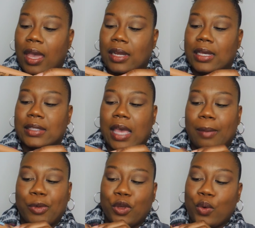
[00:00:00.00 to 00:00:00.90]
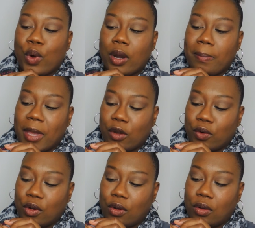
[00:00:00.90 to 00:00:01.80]
and it's a pure
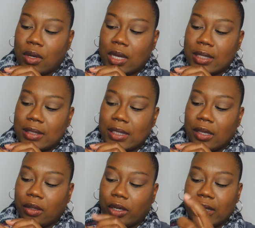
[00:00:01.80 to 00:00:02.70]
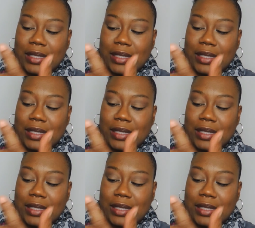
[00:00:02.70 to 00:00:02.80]
mineral concealer.